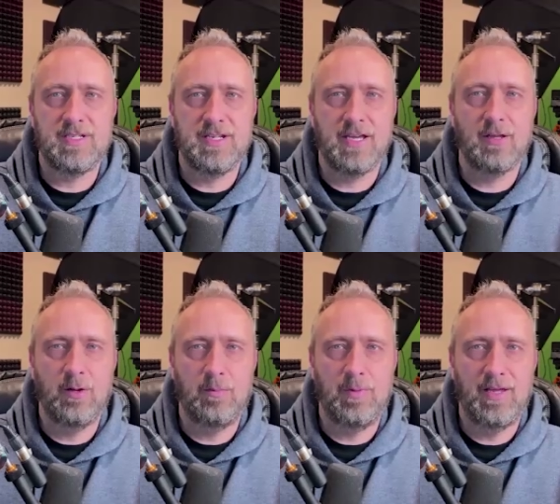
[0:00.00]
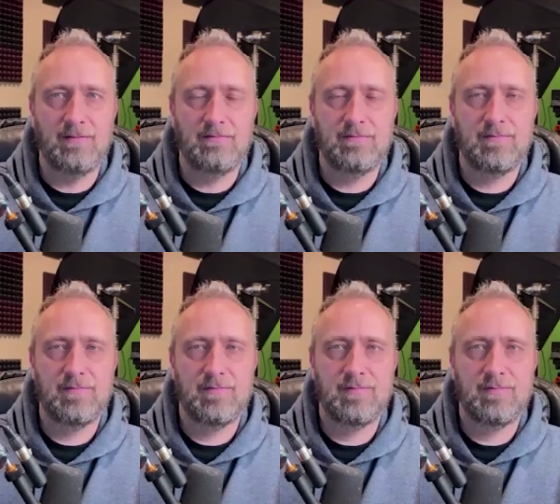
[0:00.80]
dig a little bit,
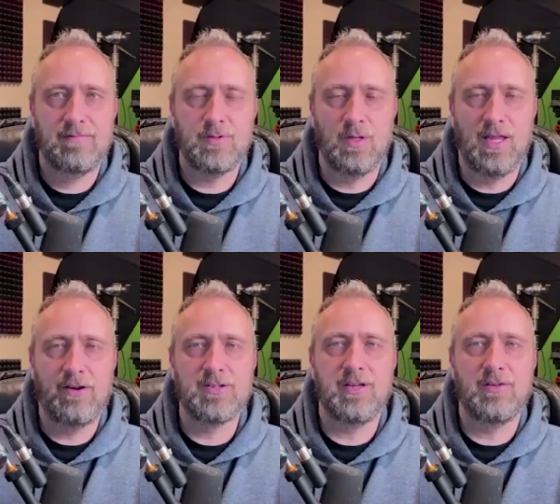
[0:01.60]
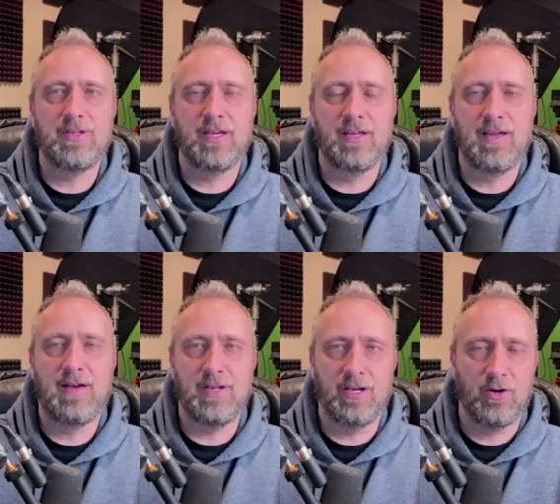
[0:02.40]
to allow yourself to
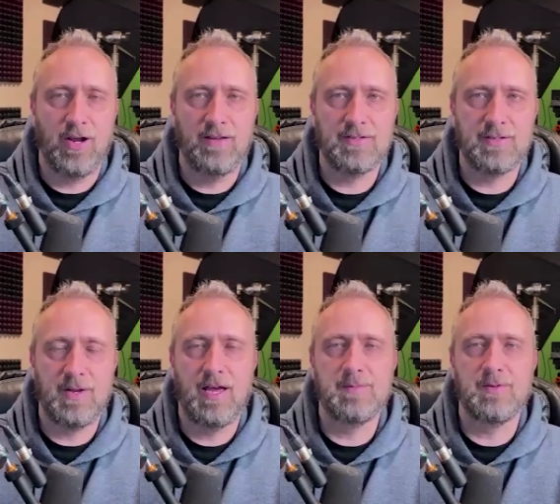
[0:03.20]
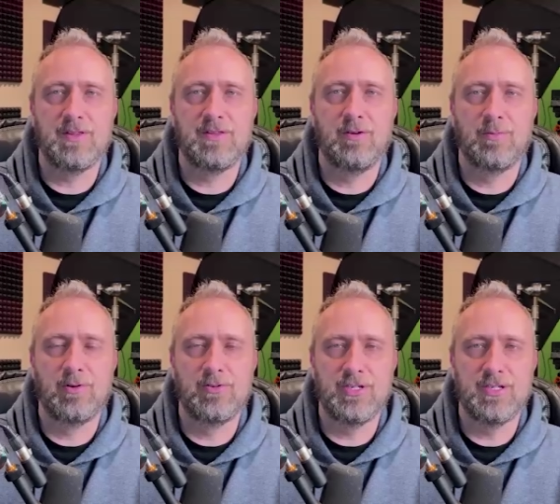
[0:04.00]
have to get creative sometimes with your
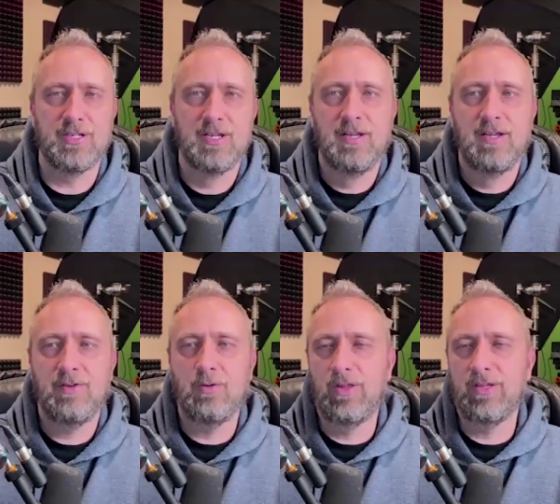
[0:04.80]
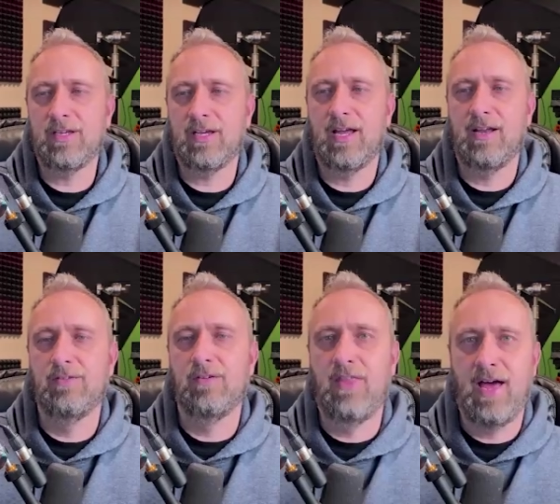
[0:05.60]
approaches. If you're willing to kind of
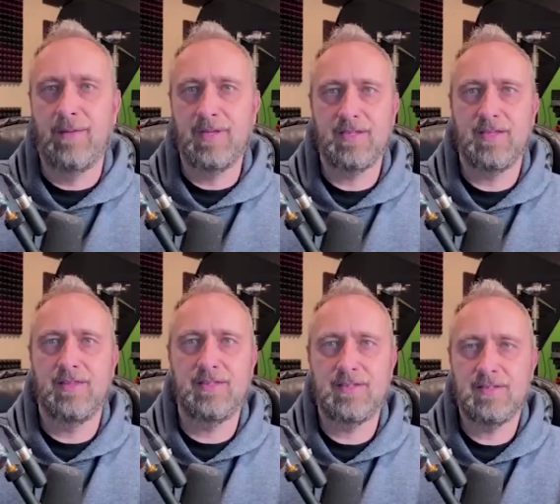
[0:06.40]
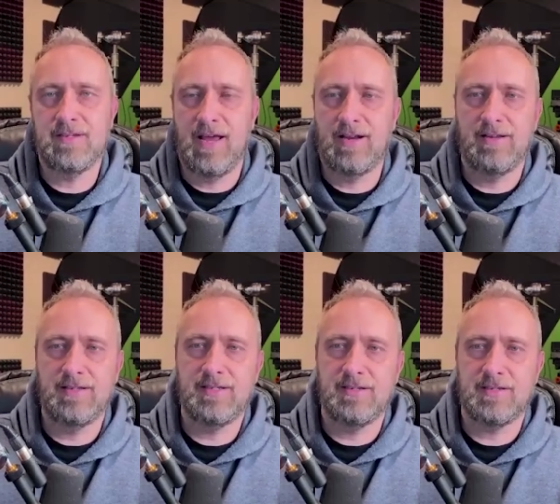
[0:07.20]
do all that, I mean, this is
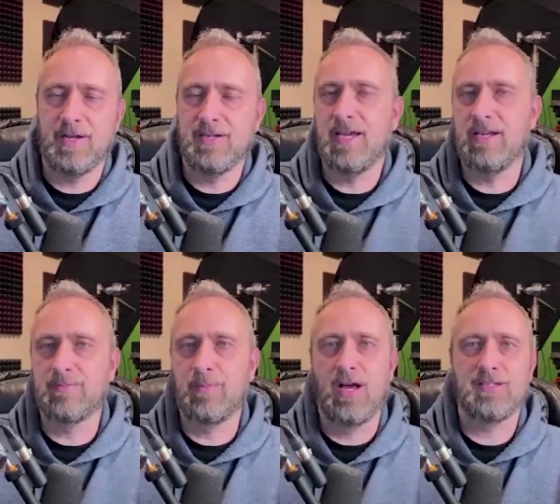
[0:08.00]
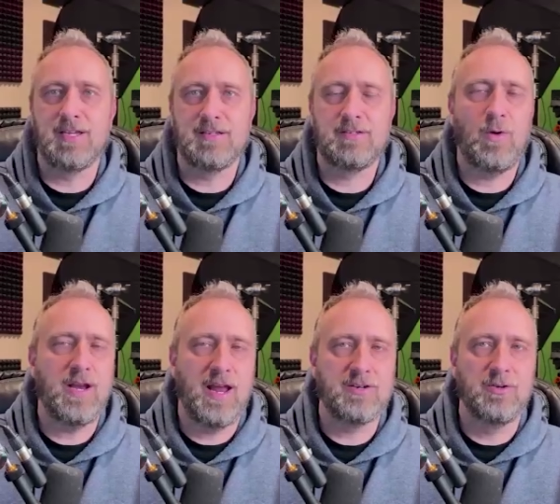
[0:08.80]
a spontaneous process. It's
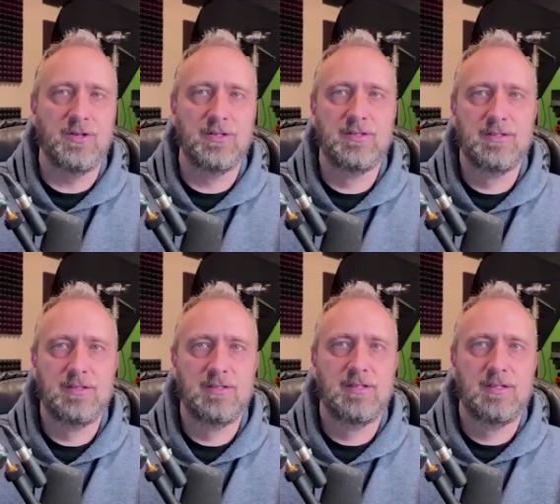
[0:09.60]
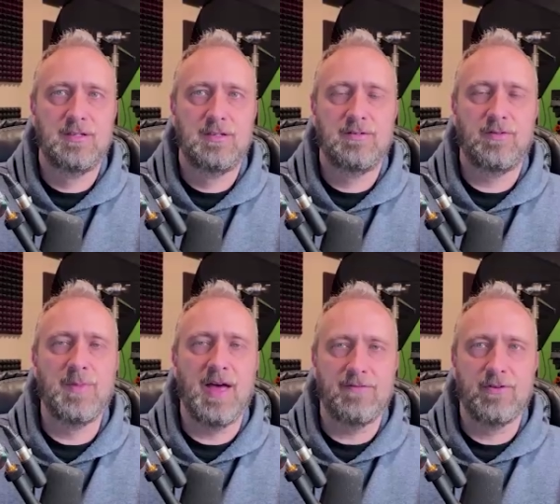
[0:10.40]
quite natural. From
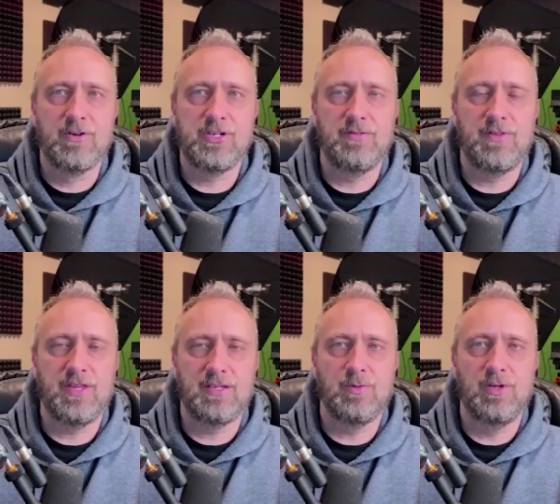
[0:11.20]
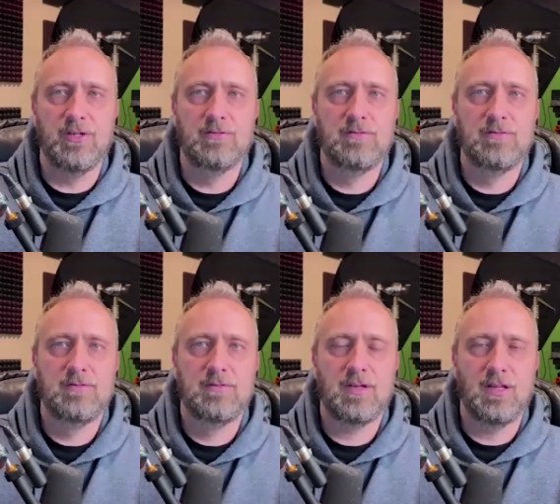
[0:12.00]
that first shift, things will
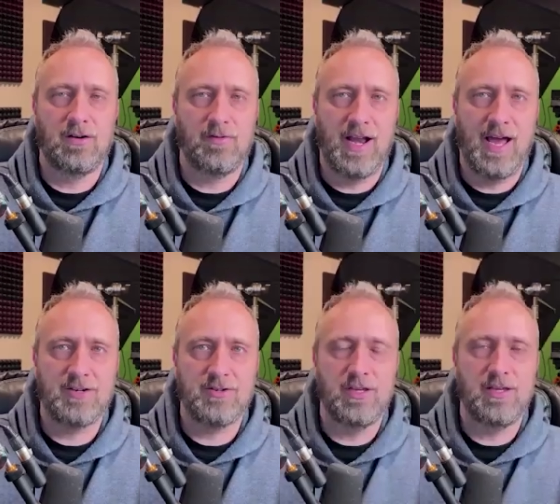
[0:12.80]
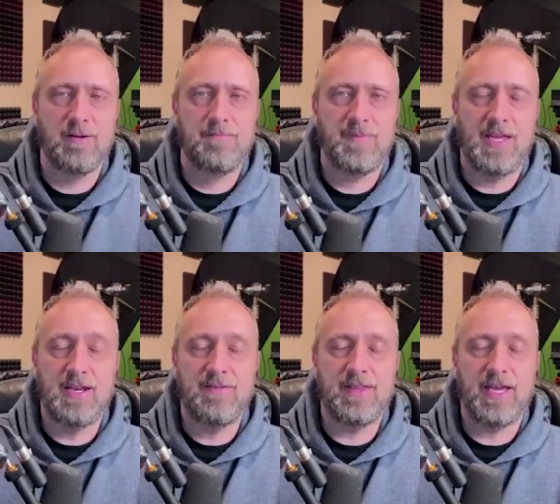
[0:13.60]
clarify naturally.
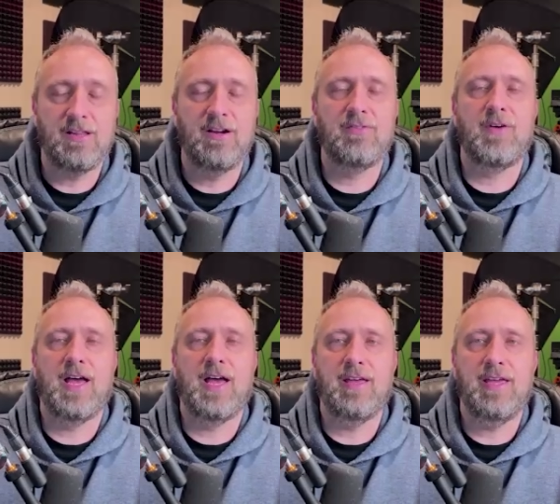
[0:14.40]
And they clarify